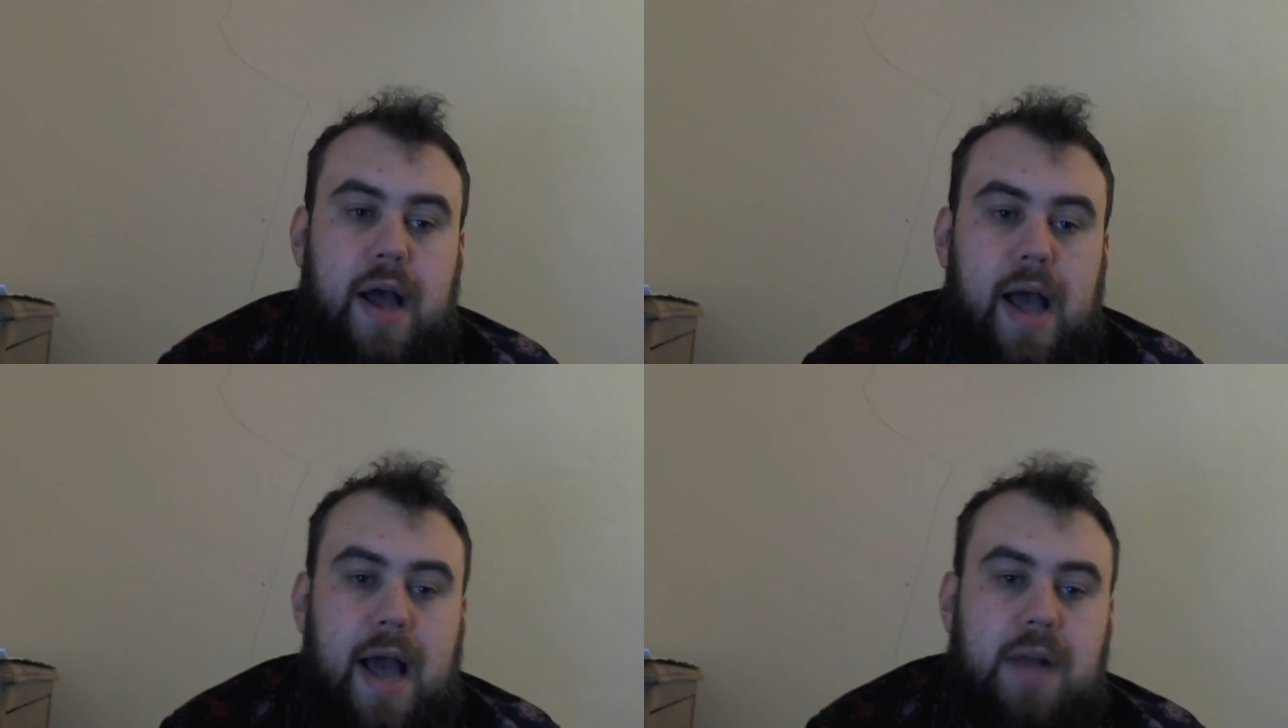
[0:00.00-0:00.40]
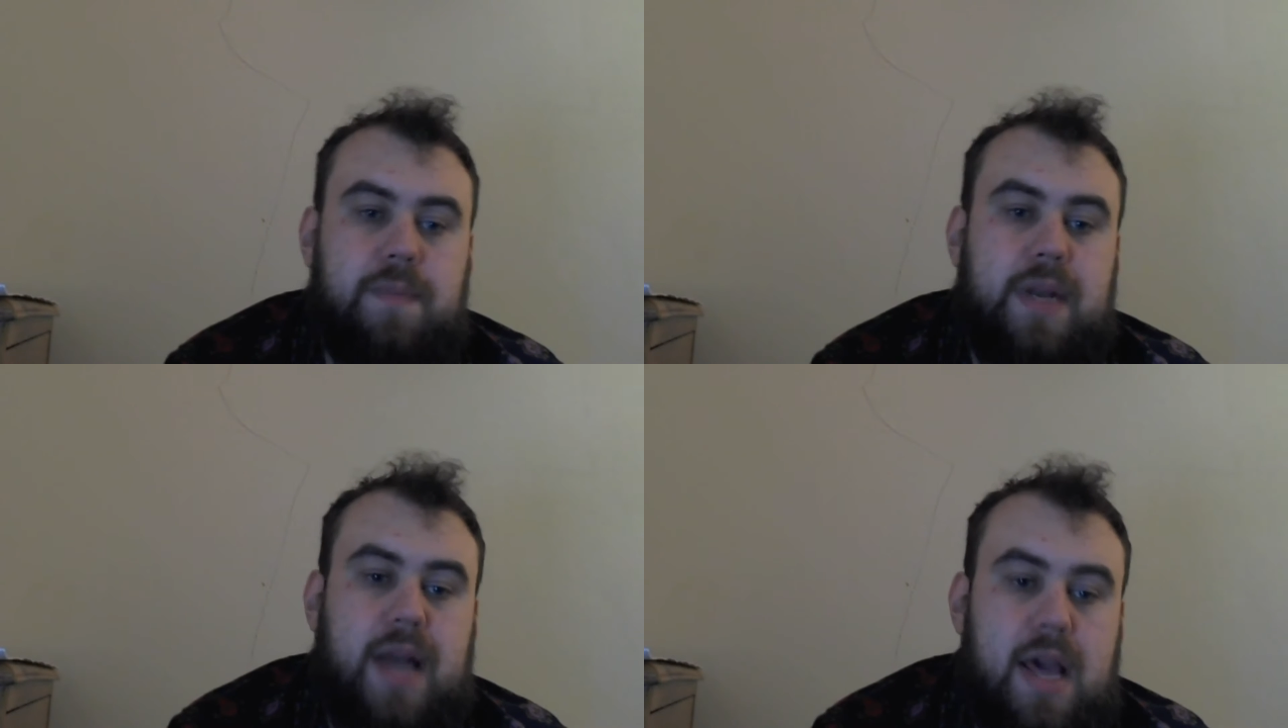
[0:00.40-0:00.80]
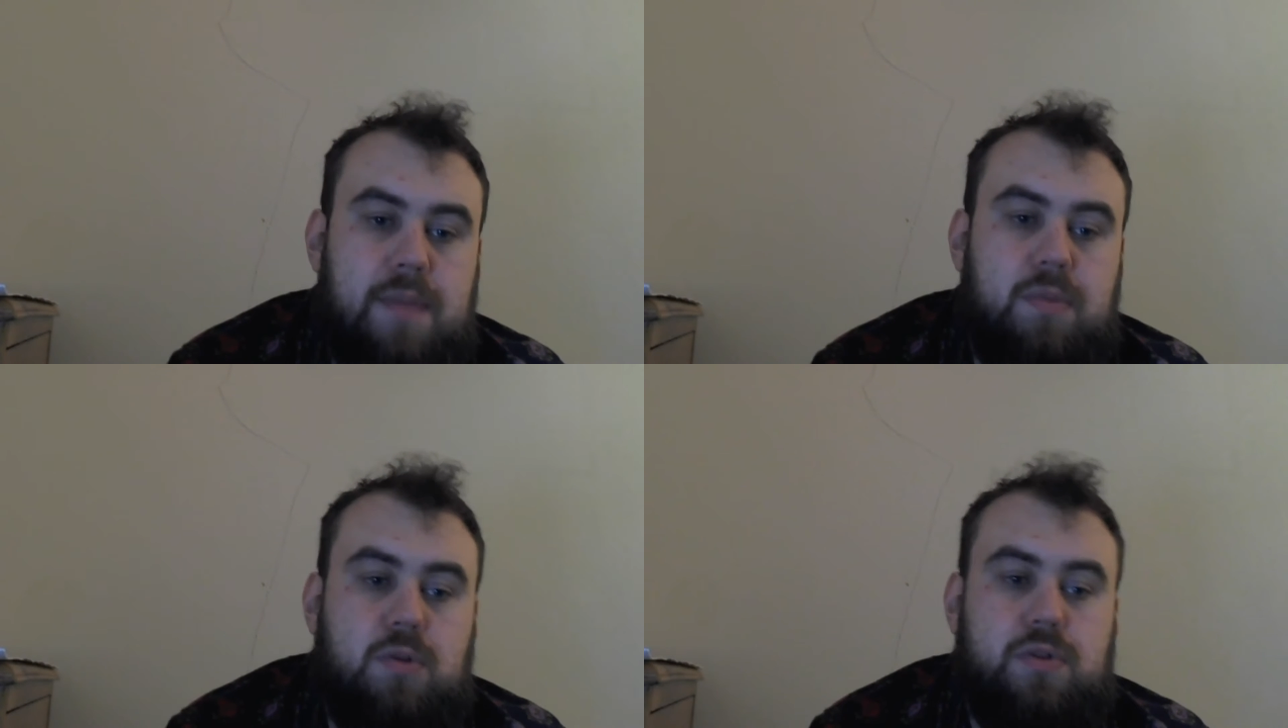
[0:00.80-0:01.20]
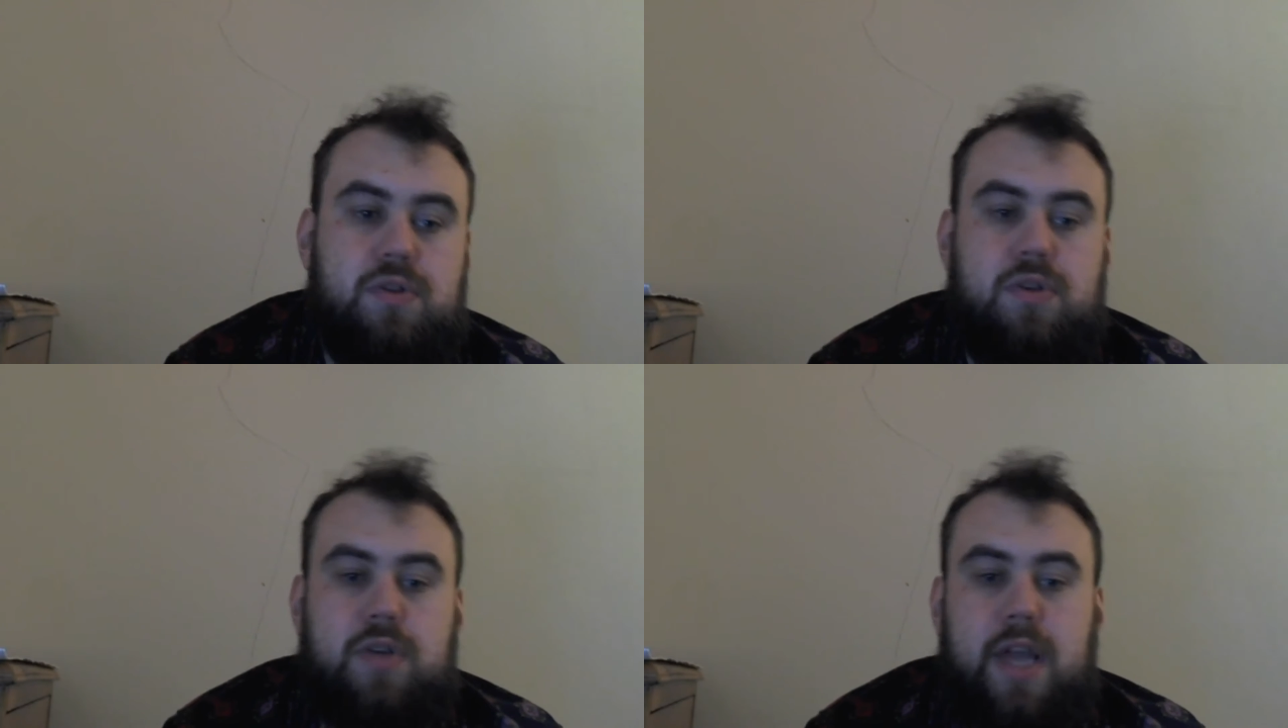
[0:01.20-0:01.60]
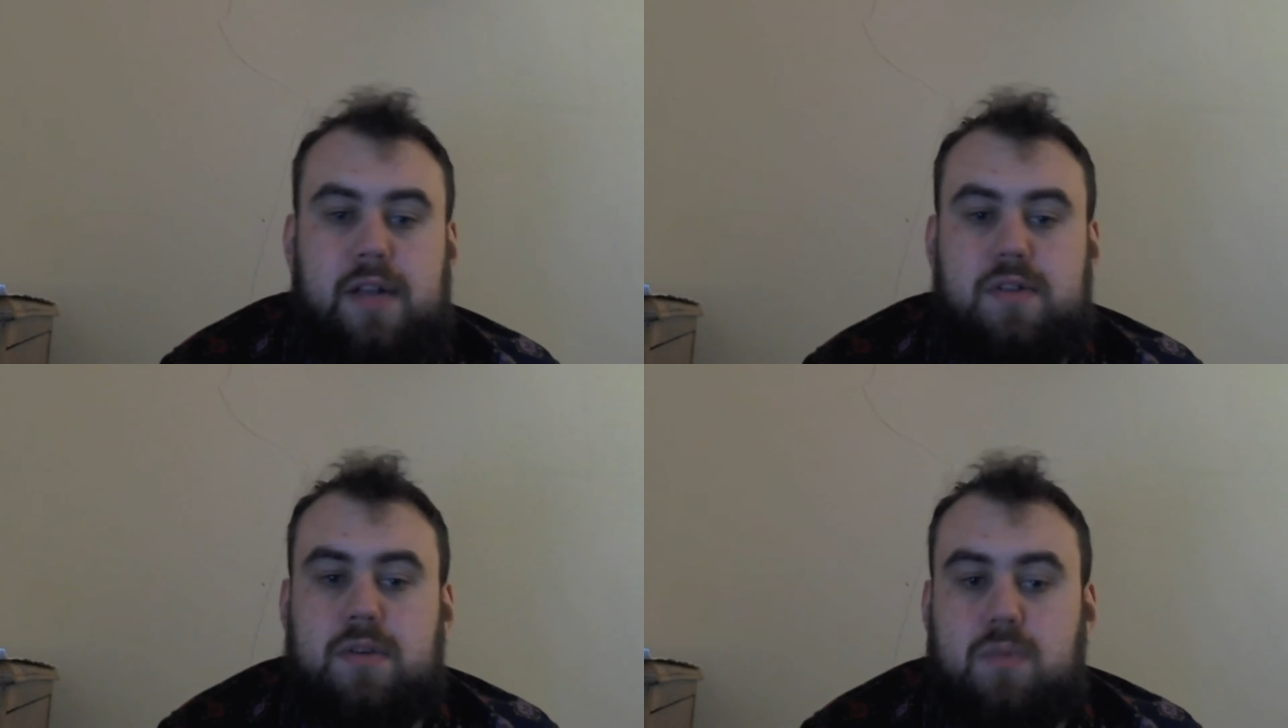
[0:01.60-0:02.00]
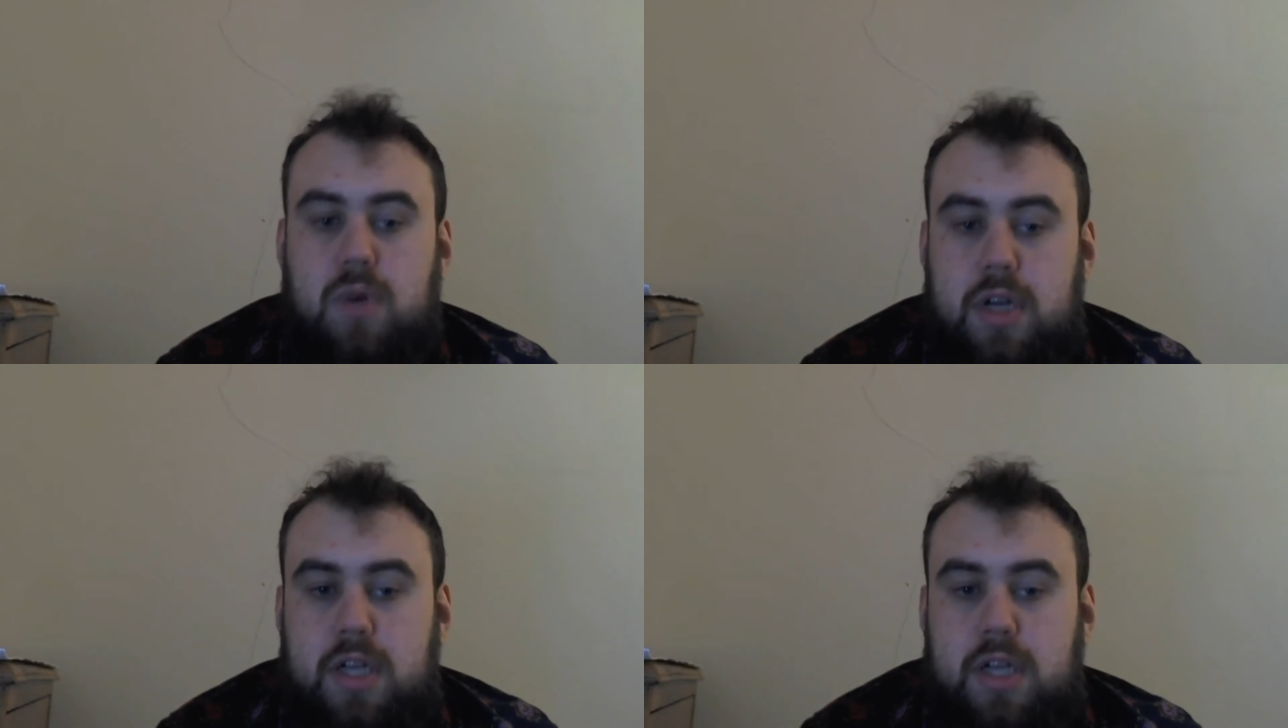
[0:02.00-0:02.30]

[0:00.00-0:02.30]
had been able to get some work